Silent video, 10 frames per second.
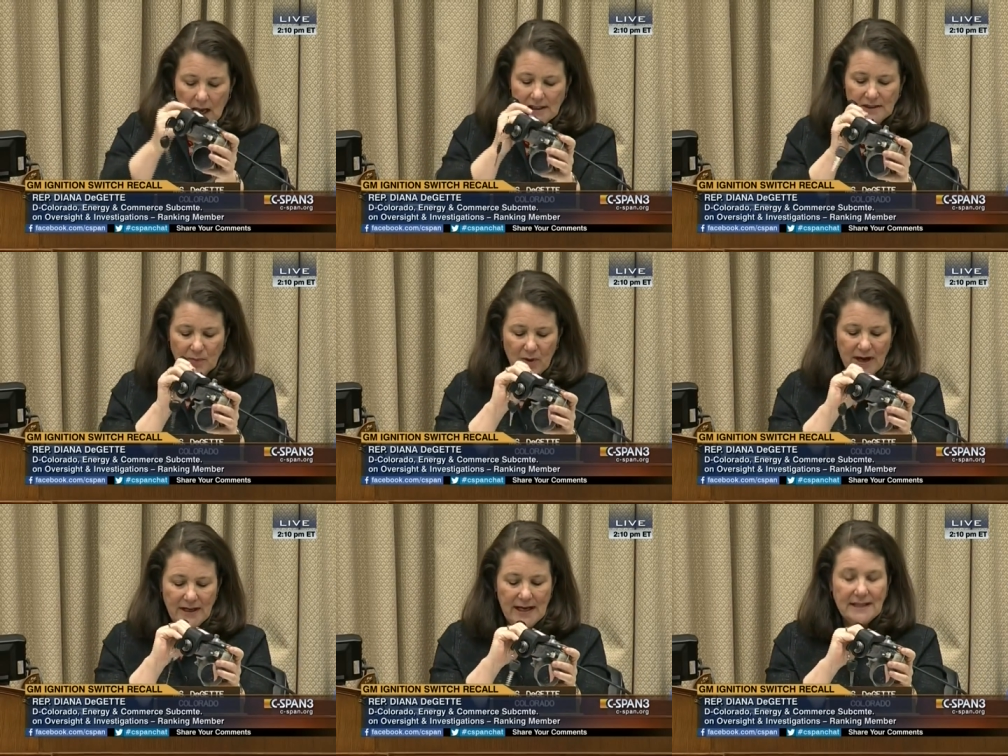A
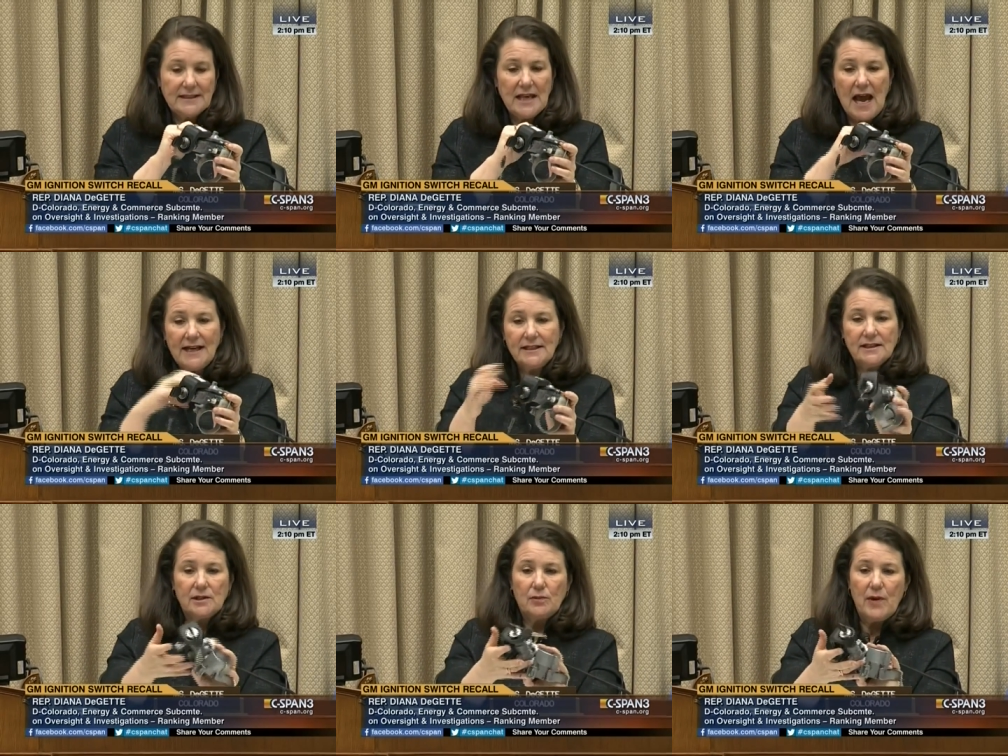spring inside the
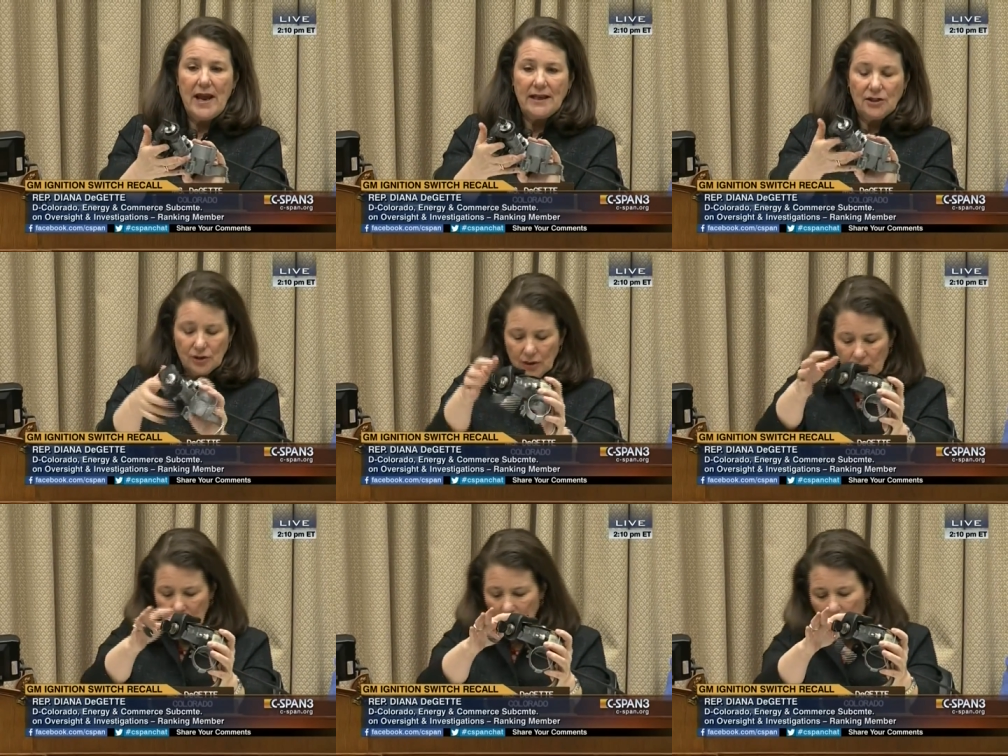switch,
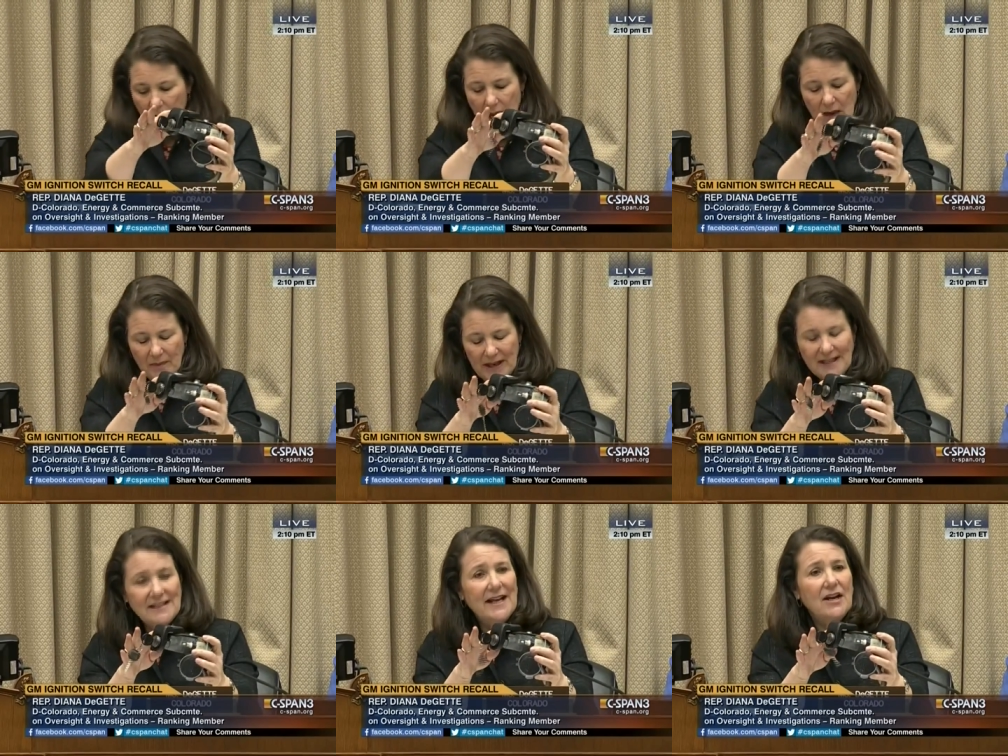a
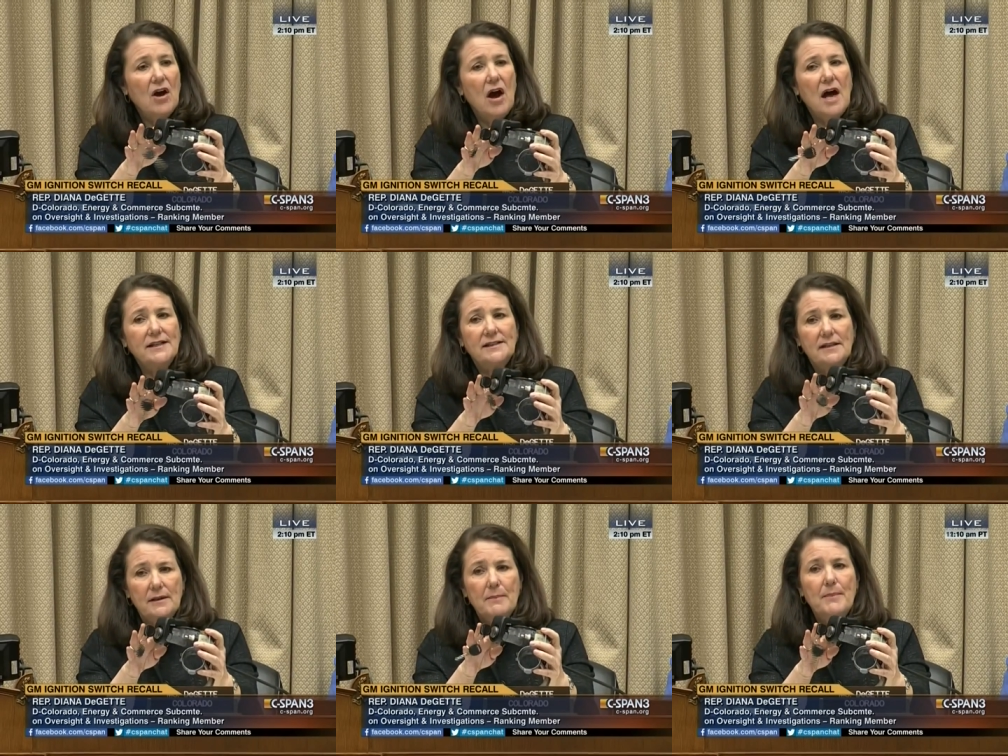piece that cost
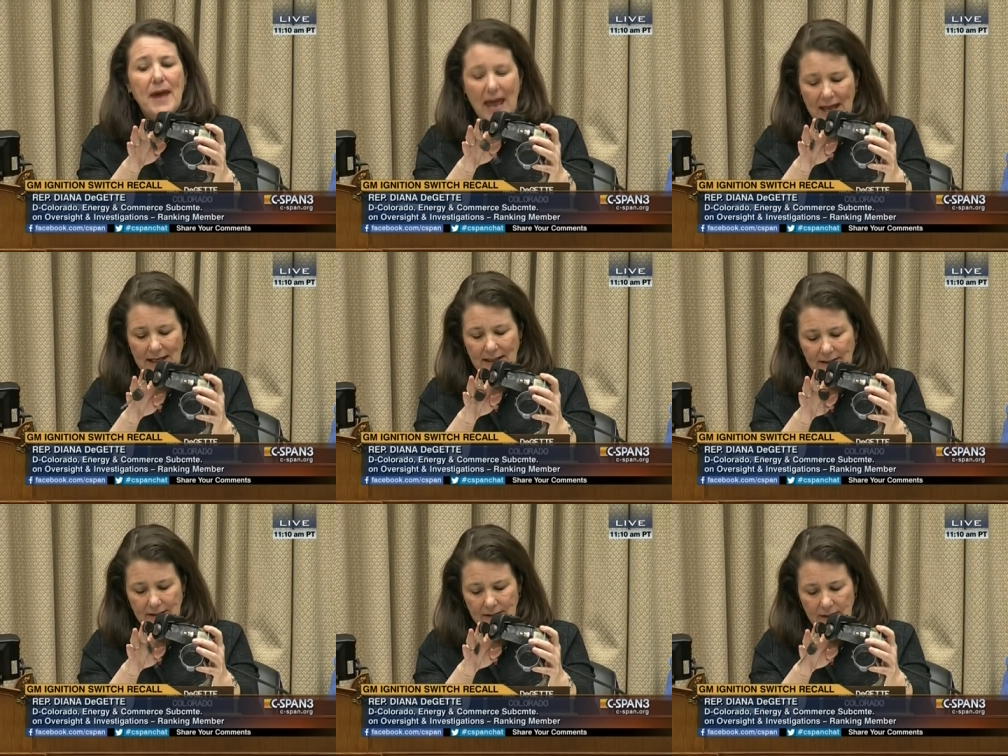
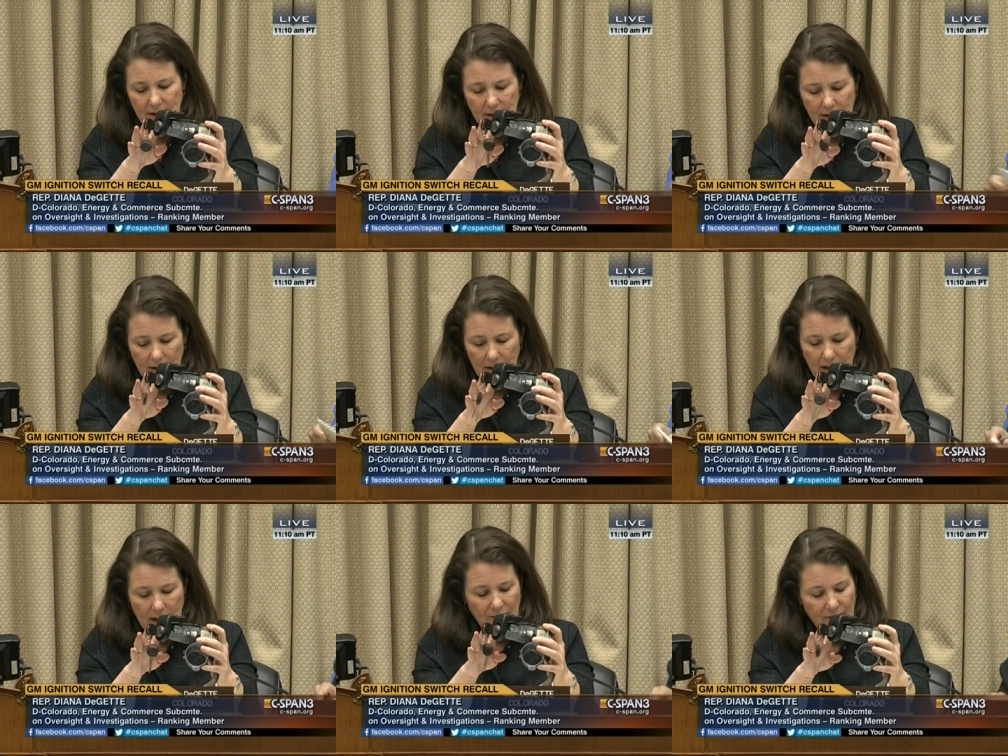pennies
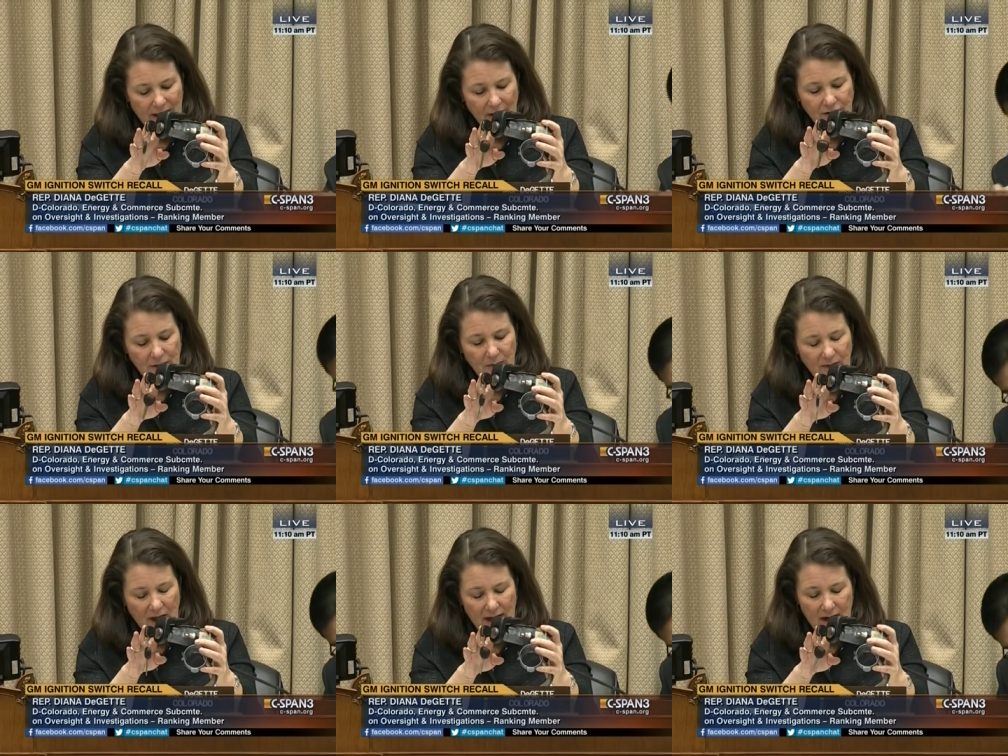failed to
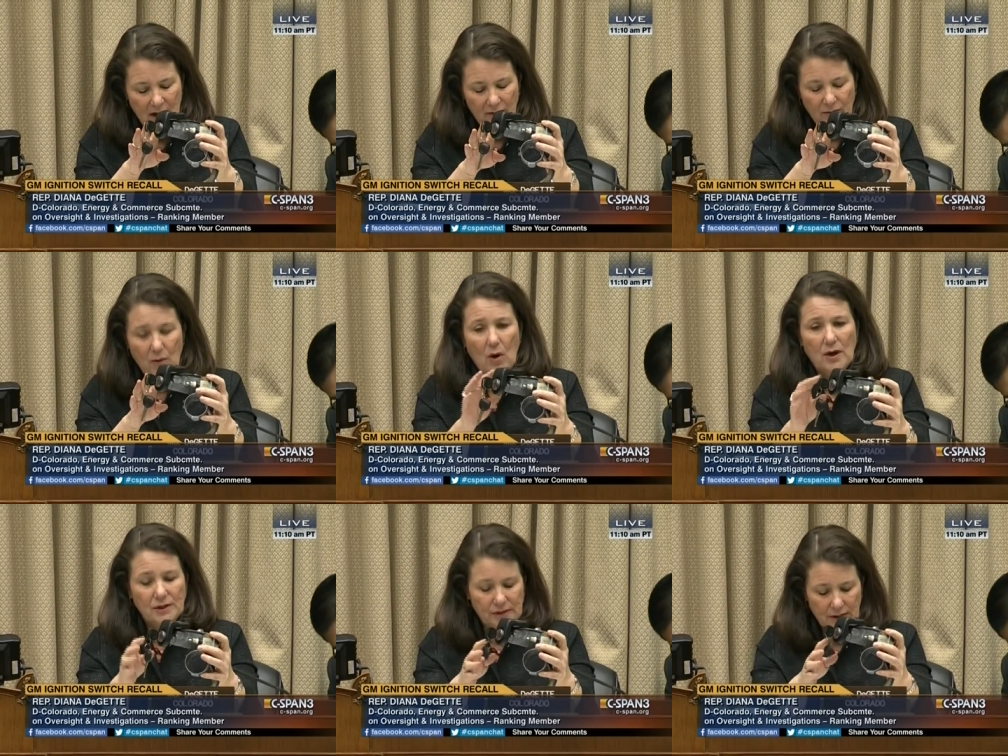provide enough force,